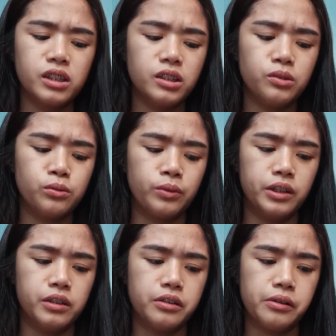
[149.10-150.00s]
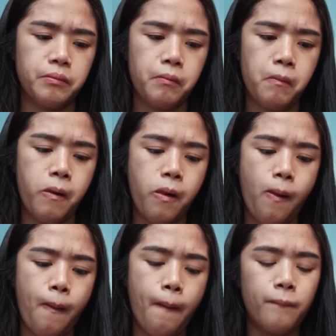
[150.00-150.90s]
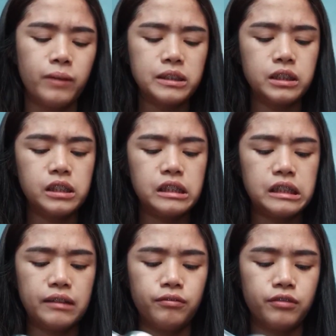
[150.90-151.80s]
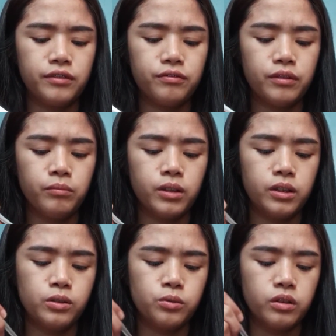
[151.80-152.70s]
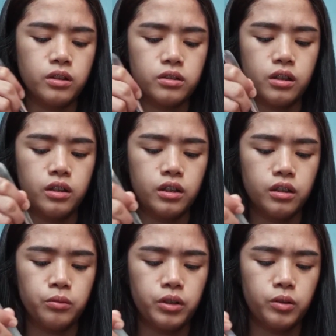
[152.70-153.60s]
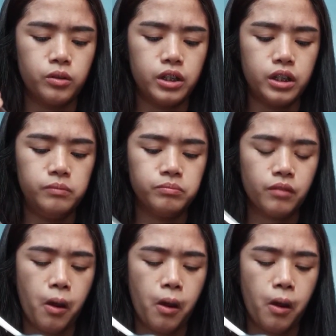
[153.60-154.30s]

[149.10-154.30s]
Too sweet. Tastes different from the usual lasagna that we order.